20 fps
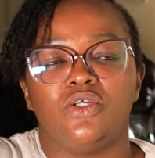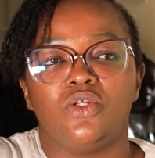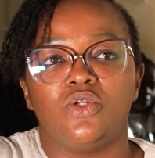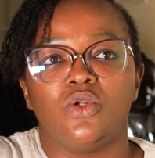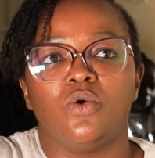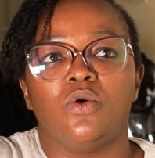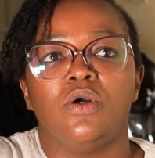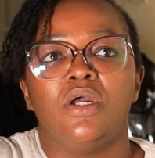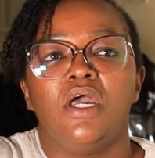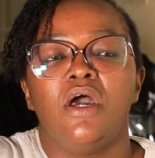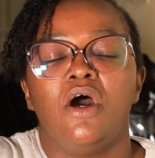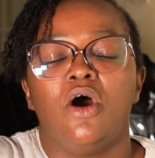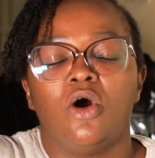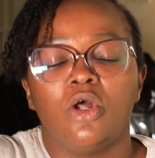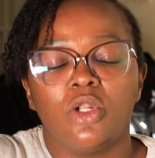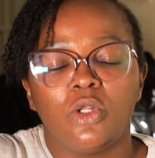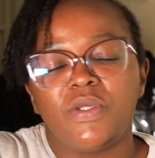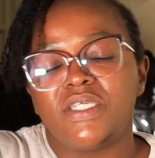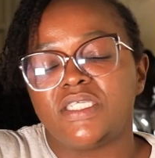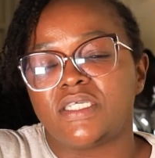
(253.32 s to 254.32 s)
you know,
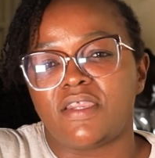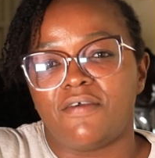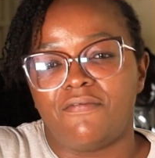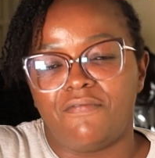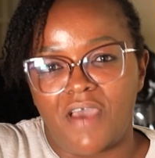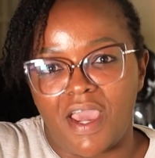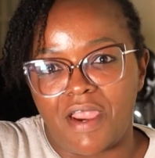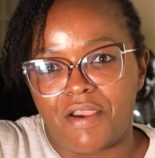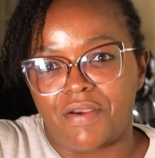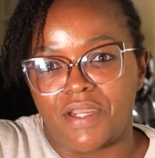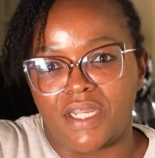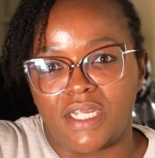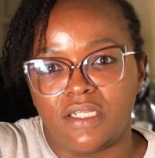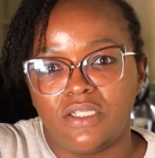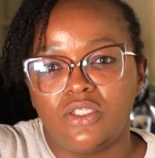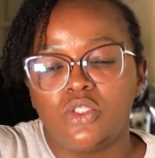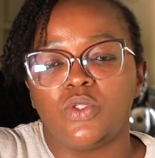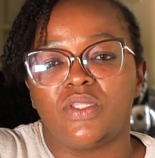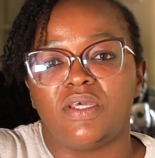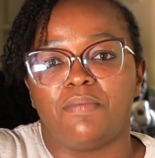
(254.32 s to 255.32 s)
always
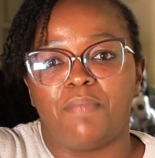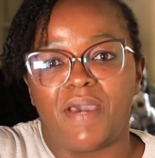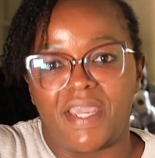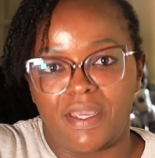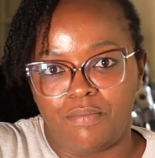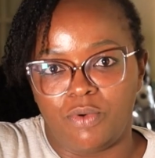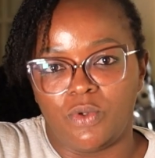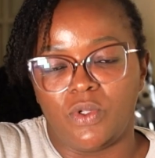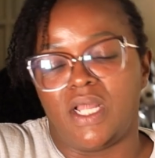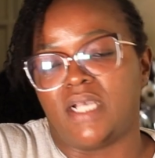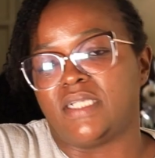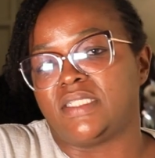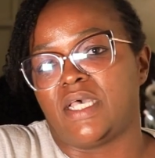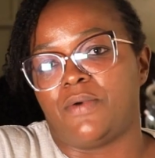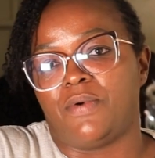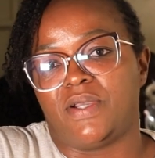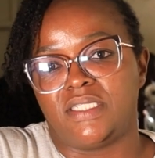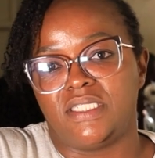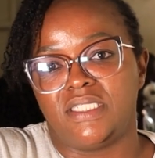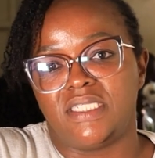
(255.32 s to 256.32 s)
referring to the Bible
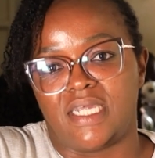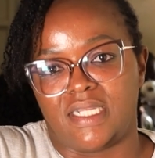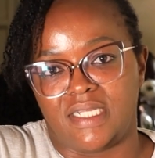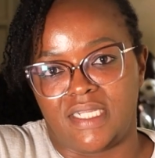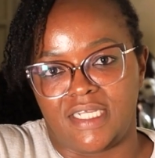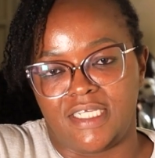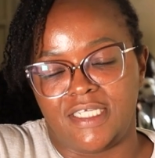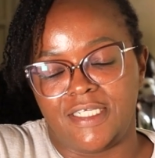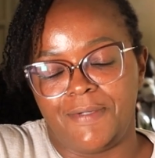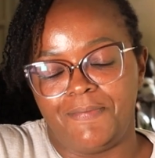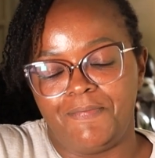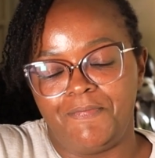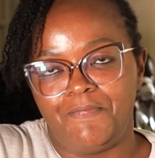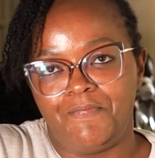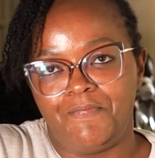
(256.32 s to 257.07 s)
as our standard.